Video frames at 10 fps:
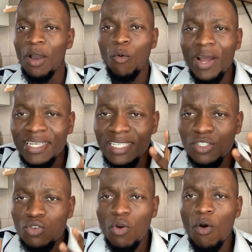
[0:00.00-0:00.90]
What
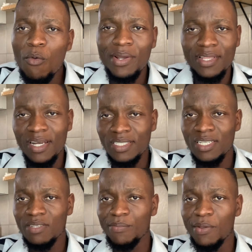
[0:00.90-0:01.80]
is wrong with us
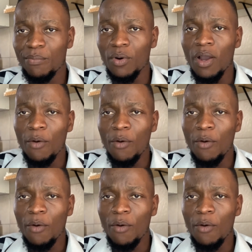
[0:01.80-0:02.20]
as a people?